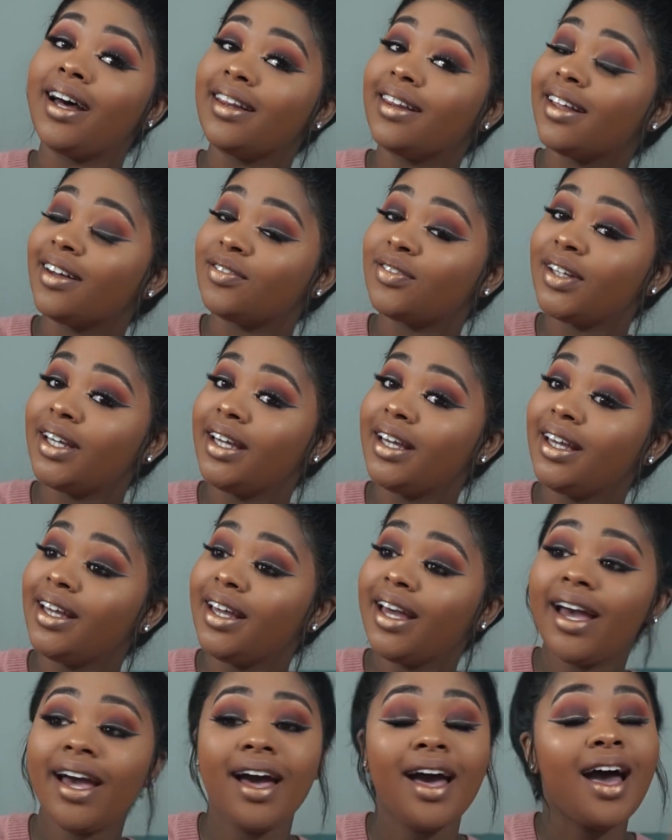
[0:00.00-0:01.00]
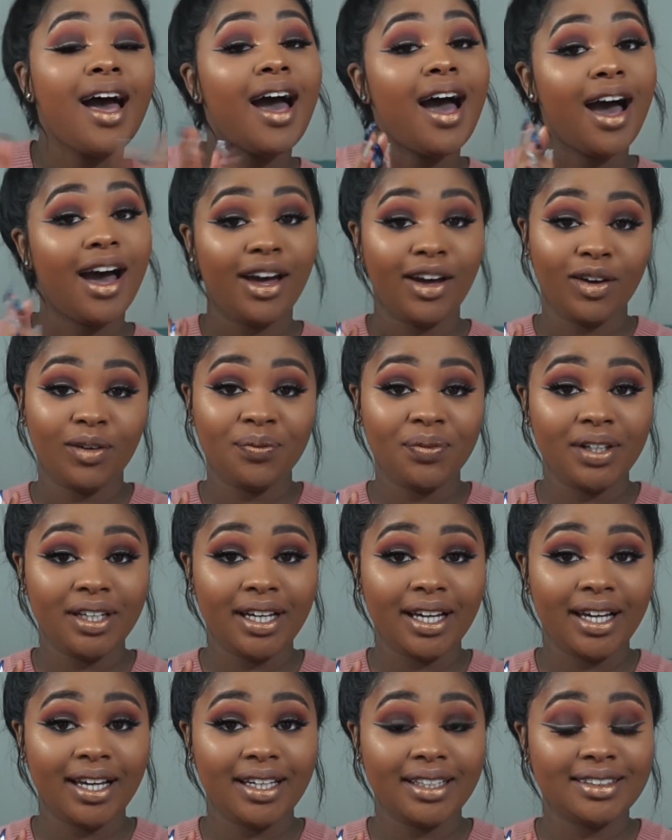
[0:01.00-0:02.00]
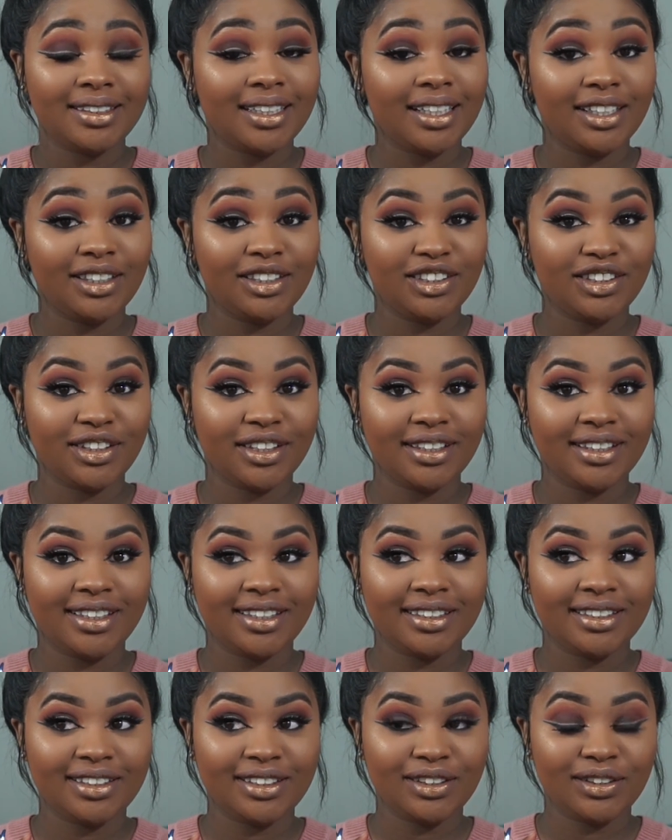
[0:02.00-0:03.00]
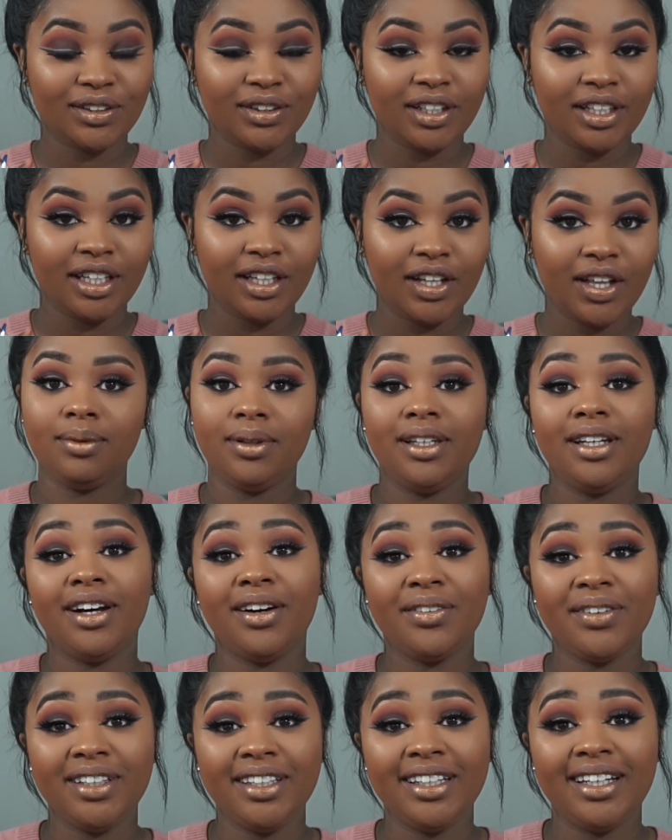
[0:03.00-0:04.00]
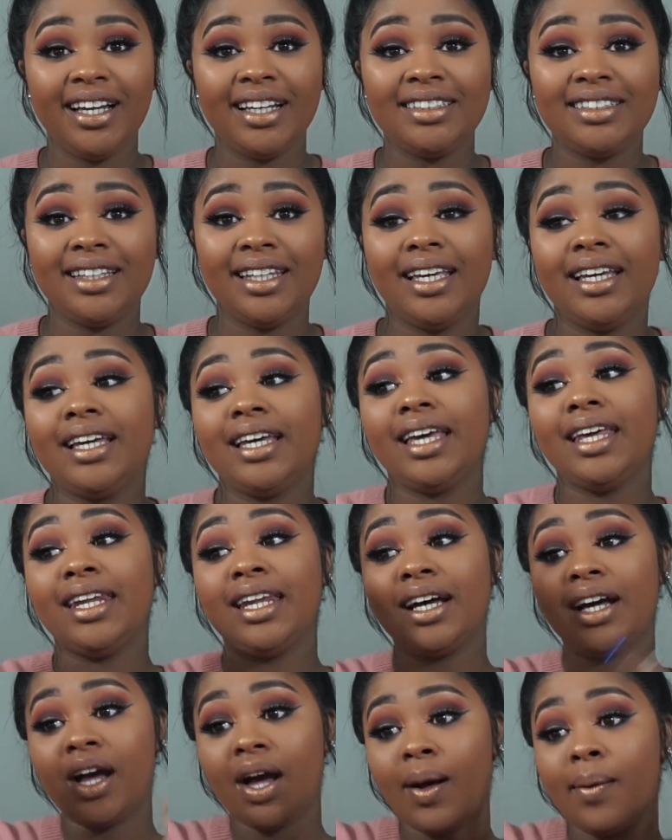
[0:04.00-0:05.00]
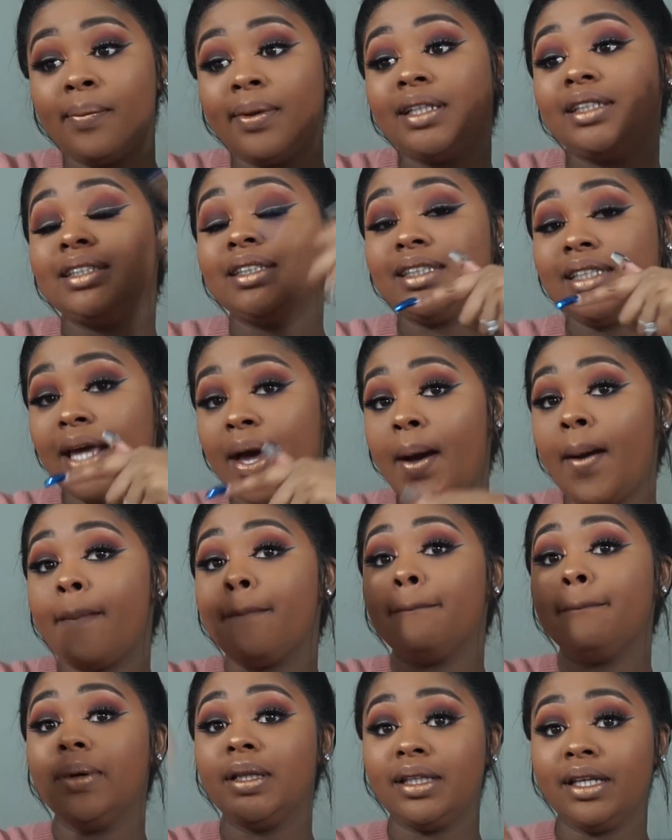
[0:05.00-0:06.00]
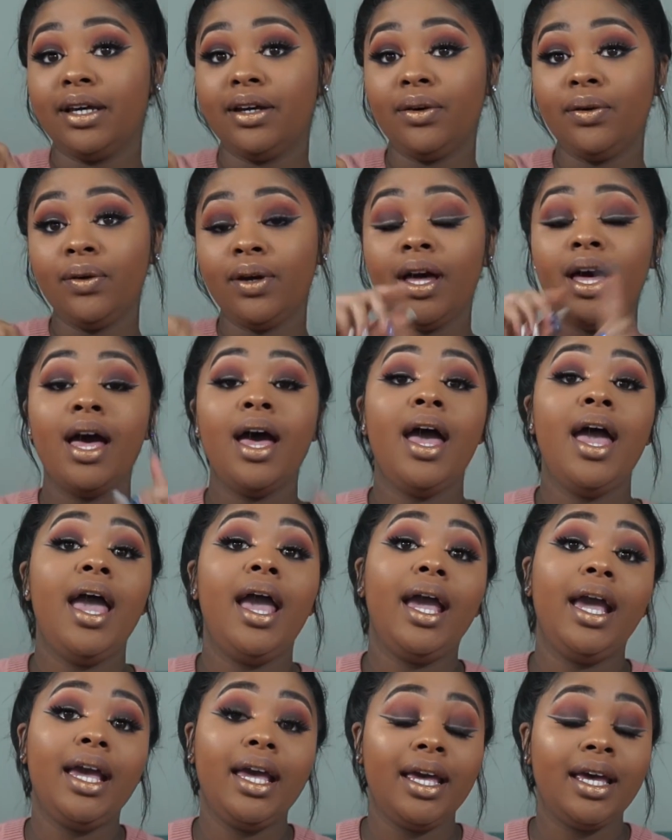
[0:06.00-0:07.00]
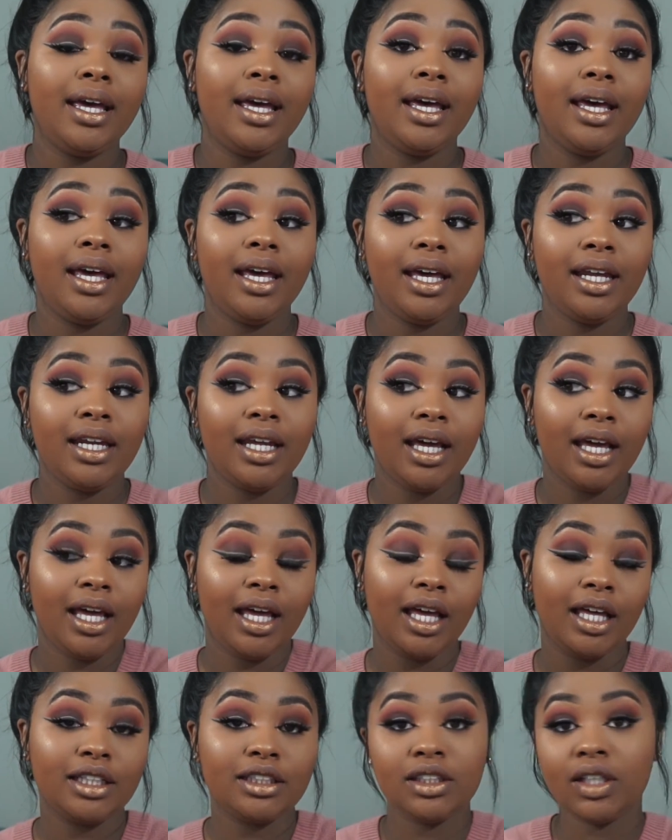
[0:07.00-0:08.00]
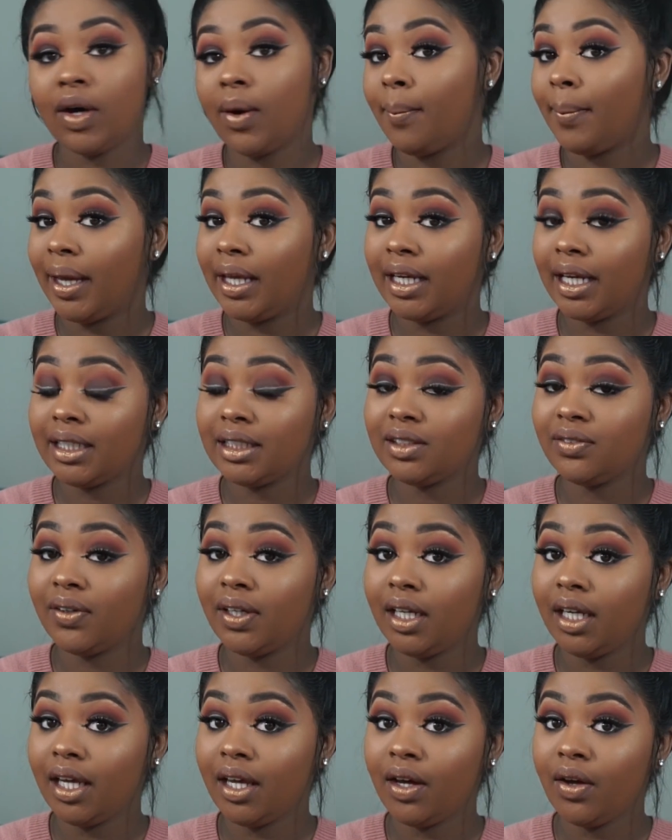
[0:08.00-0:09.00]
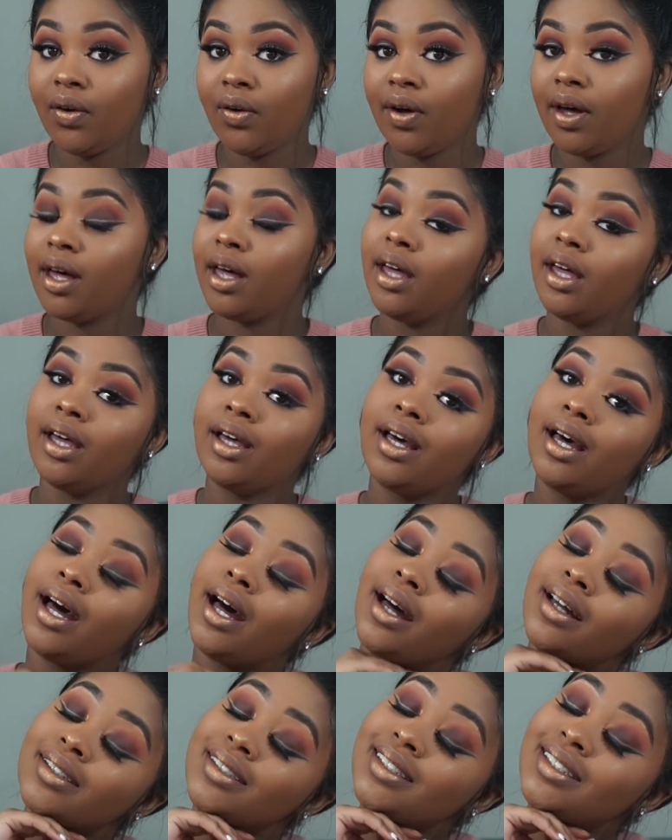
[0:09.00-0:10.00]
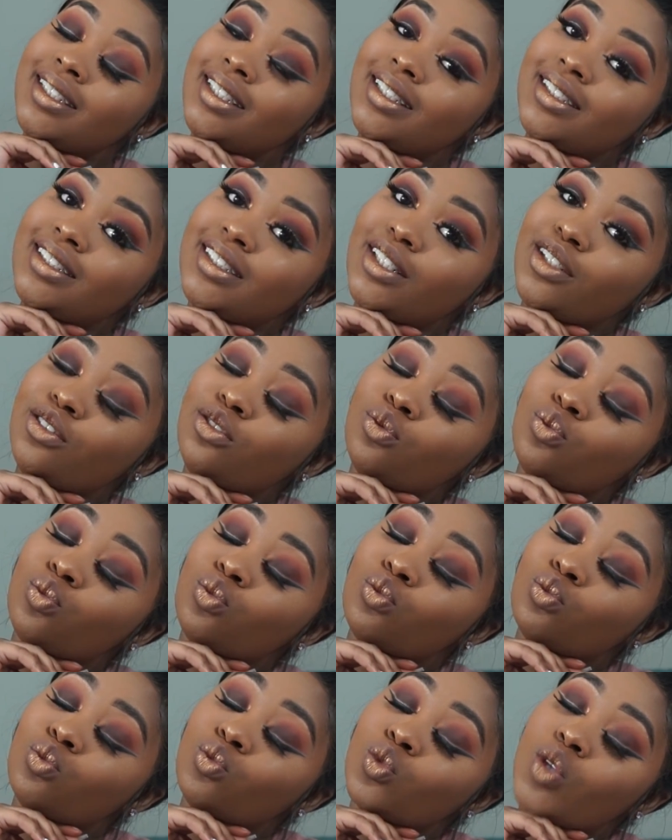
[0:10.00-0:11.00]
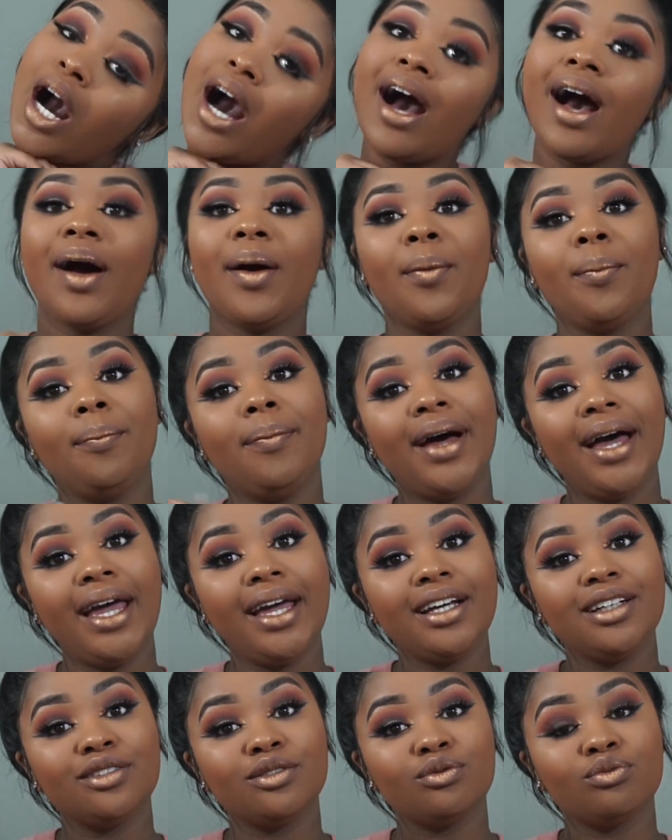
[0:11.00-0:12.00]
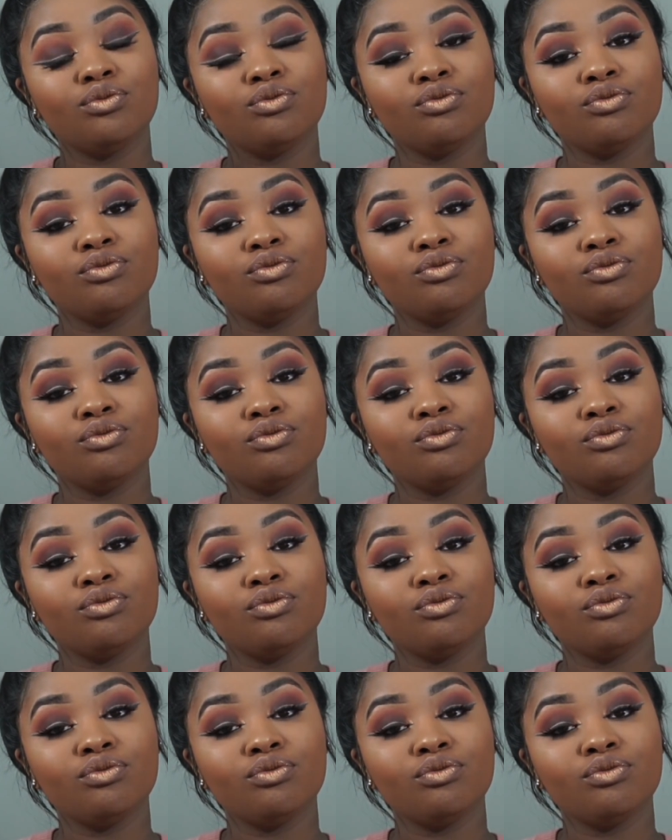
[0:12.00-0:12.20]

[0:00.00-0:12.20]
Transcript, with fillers: I love it. I hope you guys enjoyed this tutorial. Let me know what you guys think in the comments down below. And until my next video, I'll see you soon. Bye.